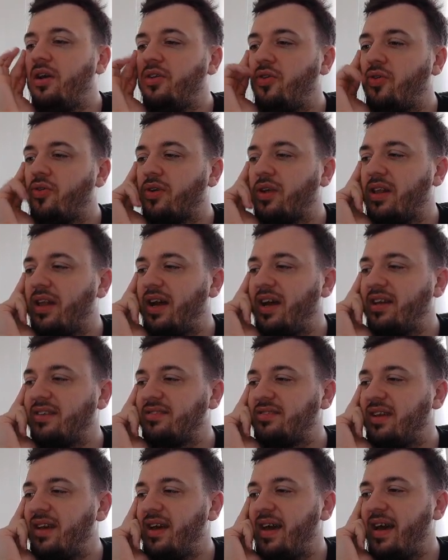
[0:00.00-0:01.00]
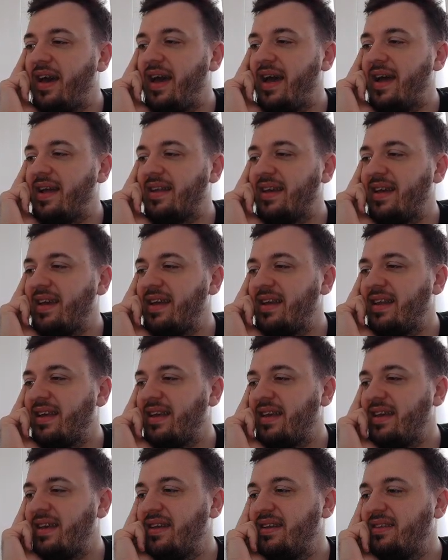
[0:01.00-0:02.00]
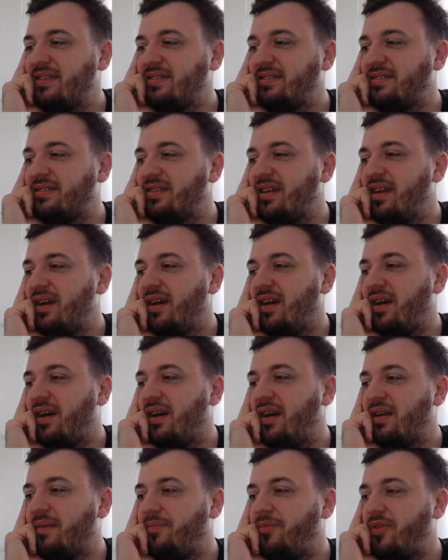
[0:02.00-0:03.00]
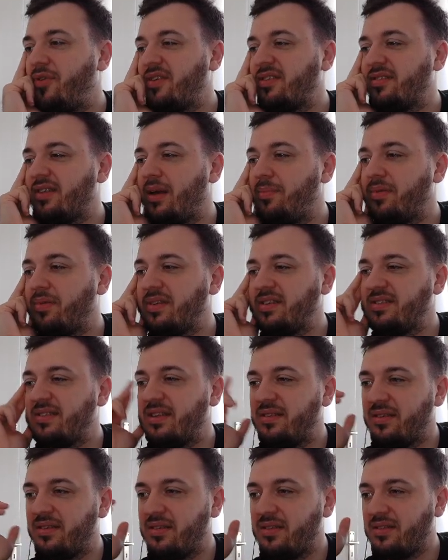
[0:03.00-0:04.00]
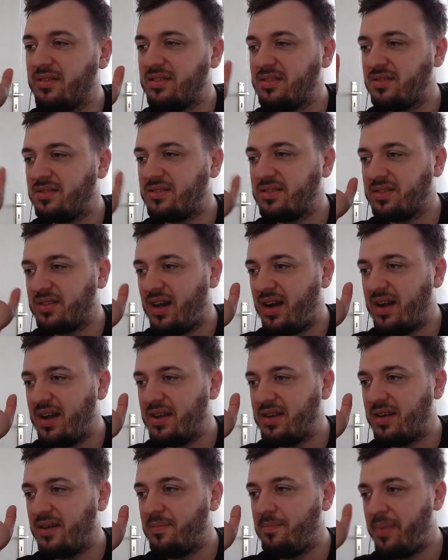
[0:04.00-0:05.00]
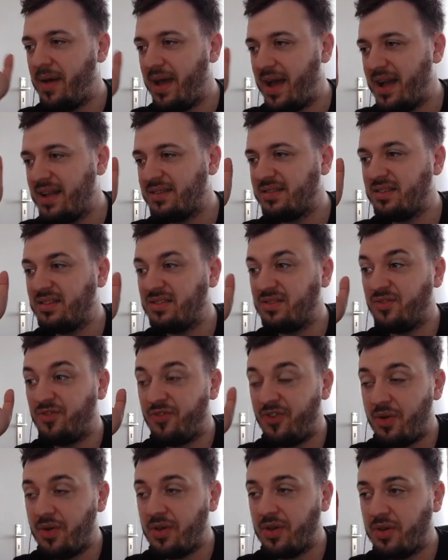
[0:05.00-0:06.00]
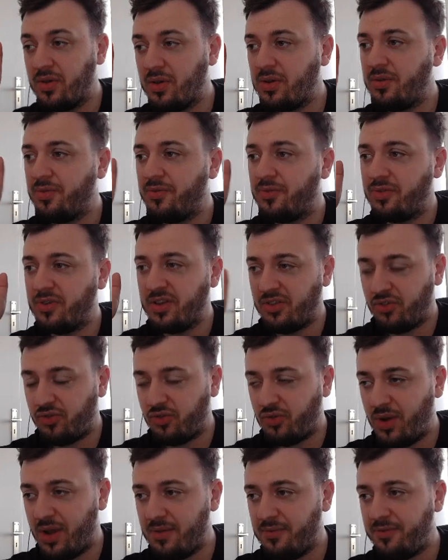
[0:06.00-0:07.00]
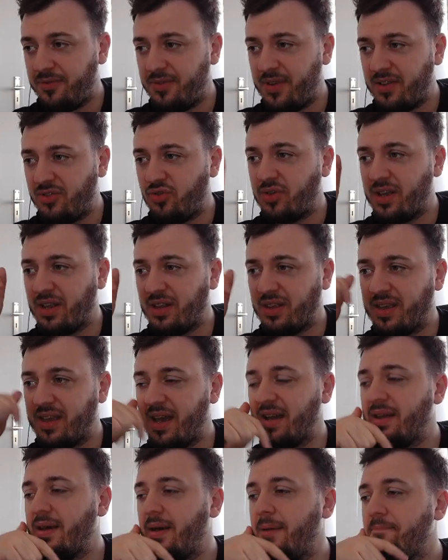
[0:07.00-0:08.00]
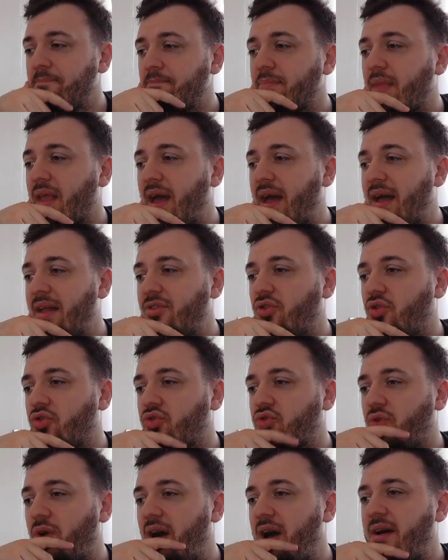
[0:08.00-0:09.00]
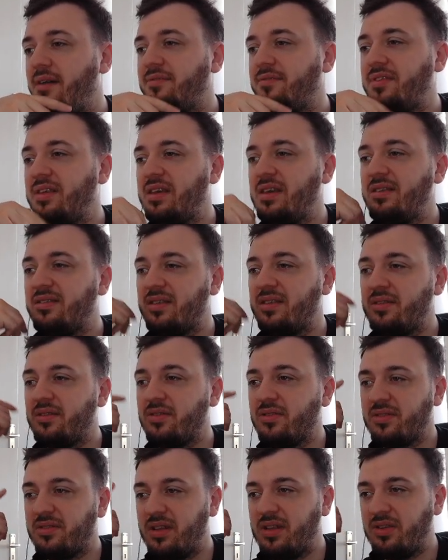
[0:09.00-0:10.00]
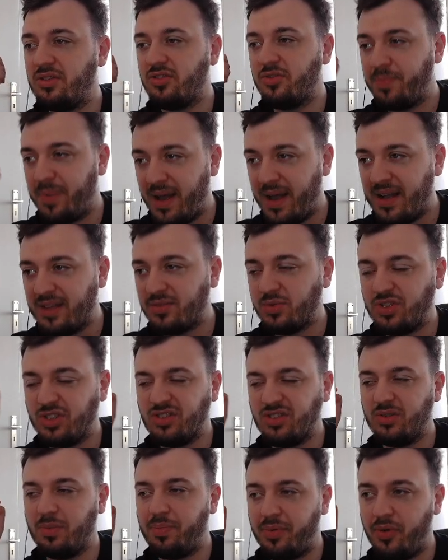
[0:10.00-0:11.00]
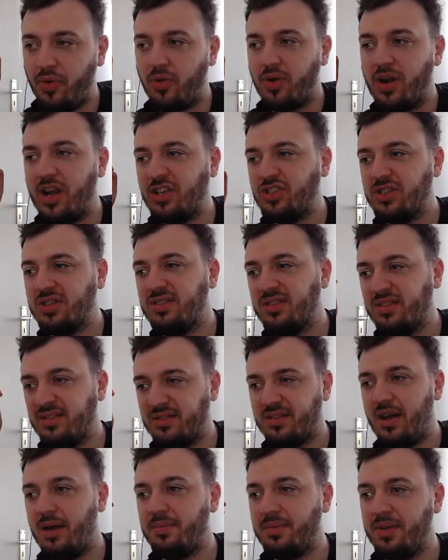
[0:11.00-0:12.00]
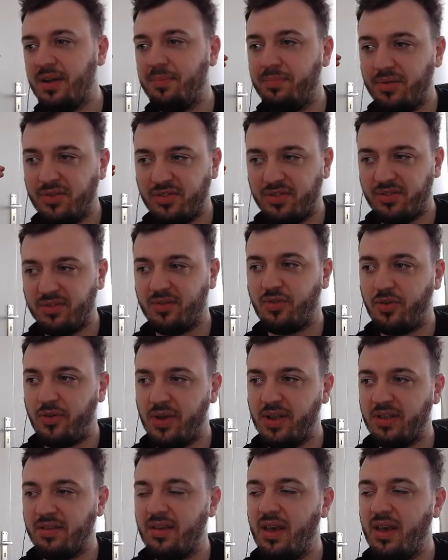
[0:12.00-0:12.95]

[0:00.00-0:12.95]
class, and it is, for example, the Sentinel Lizard's Hide pants is very good for the strength that you can get. And you also have the Sentinel's Leather pants, which is a pure agility, stamina plus crit.